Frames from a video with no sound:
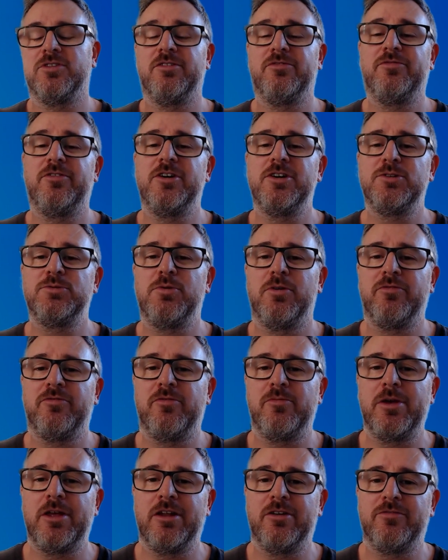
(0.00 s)
The first one
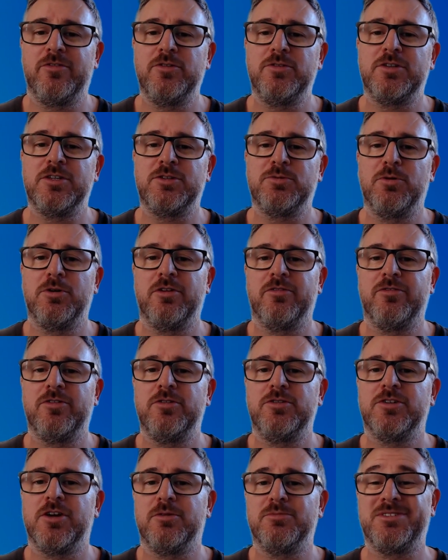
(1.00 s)
for me, and I've used this word a
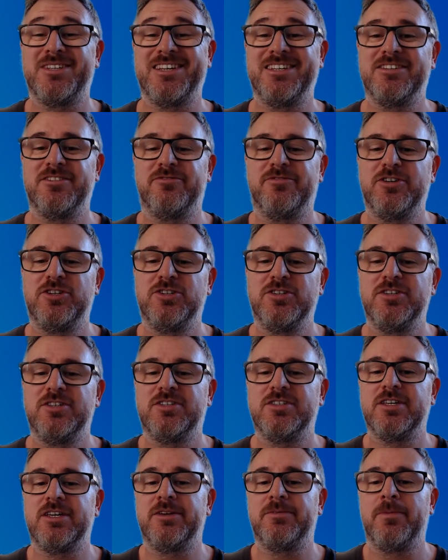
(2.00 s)
few times, is
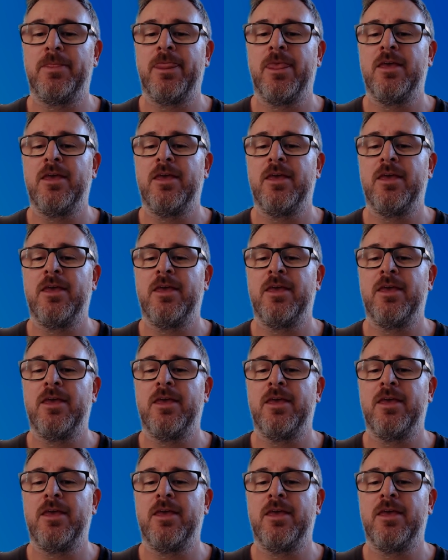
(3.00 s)
efficiency.